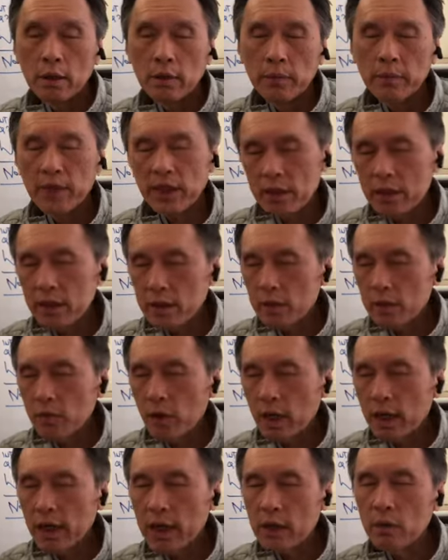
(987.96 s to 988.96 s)
Because
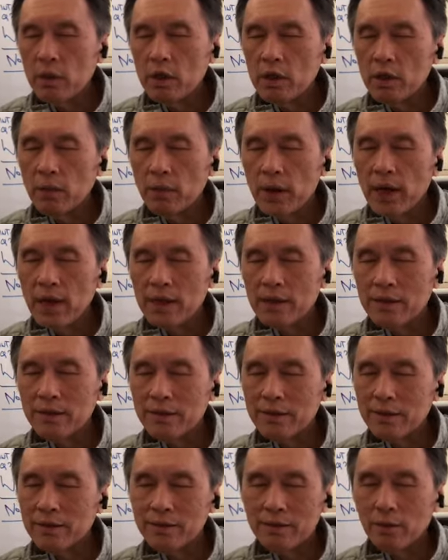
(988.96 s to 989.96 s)
whatever in the
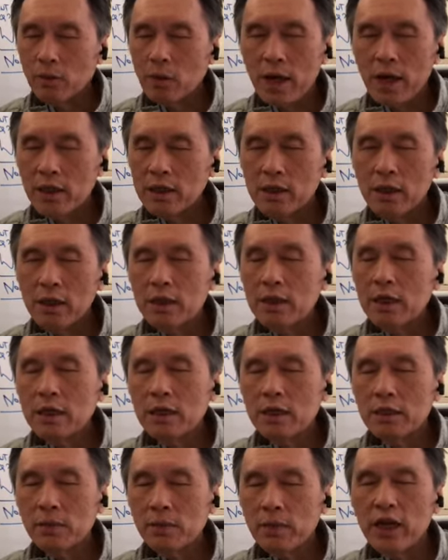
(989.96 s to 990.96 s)
past 100
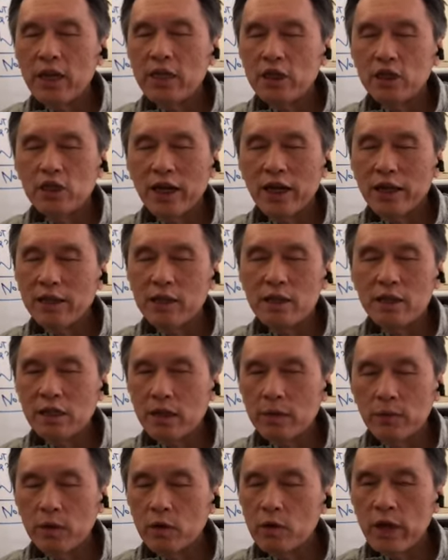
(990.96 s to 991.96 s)
years, many Chinese
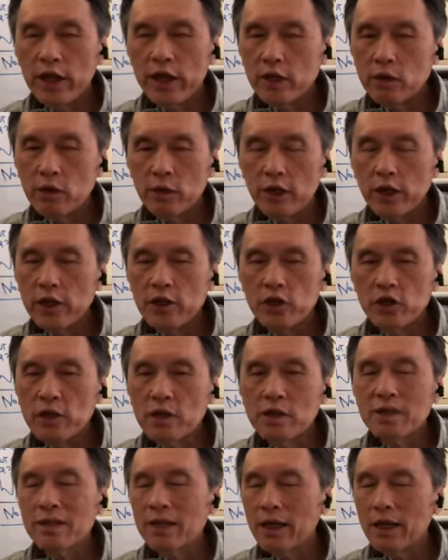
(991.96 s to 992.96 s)
have no
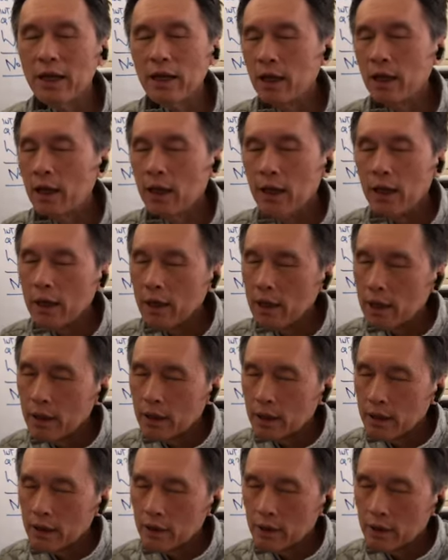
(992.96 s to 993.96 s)
educations, they
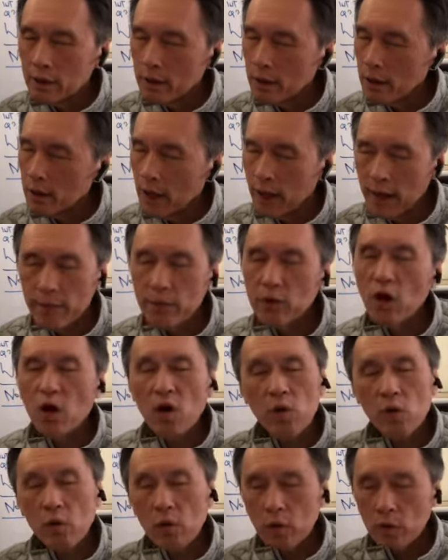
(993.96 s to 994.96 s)
have
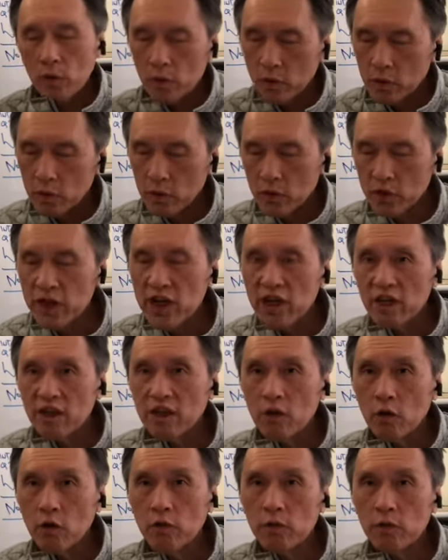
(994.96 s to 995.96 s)
no real
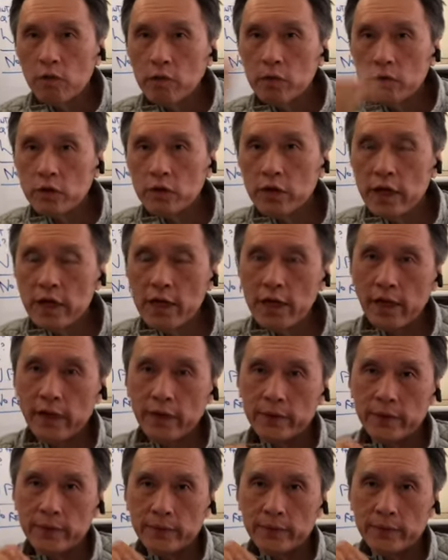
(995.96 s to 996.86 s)
Kung Fu training.